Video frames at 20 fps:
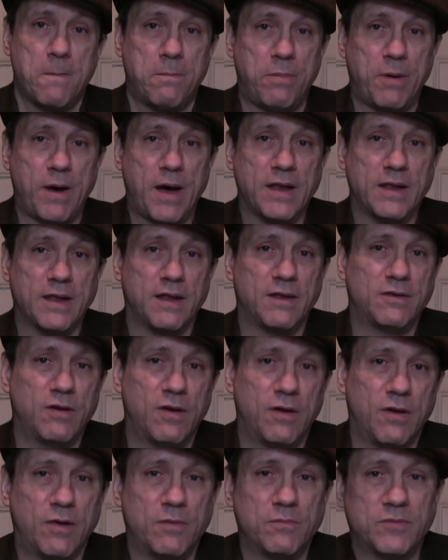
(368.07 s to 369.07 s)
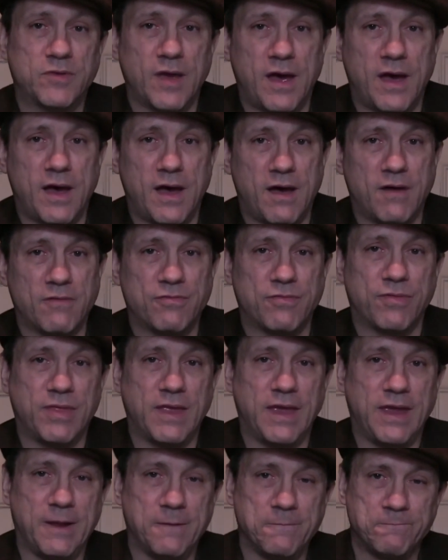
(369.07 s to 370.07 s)
But in terms of
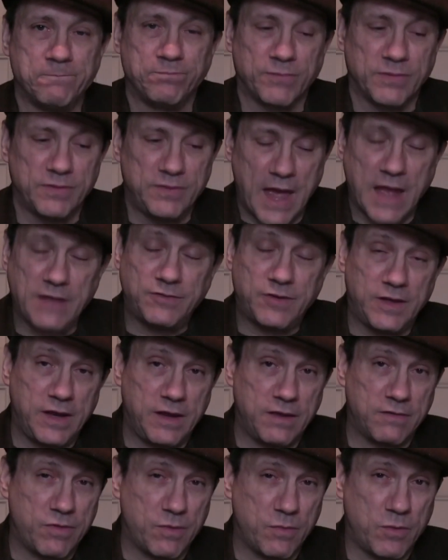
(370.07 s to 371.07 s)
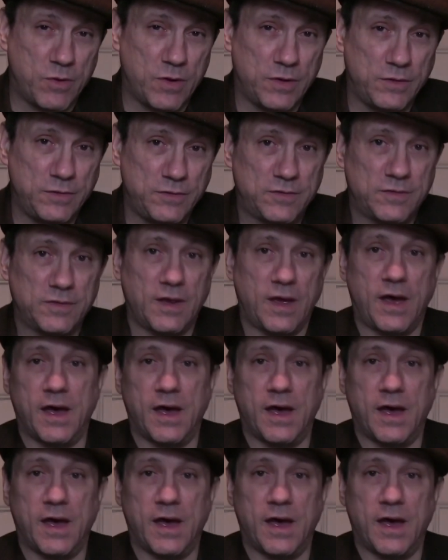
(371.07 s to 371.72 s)
the density of the woods,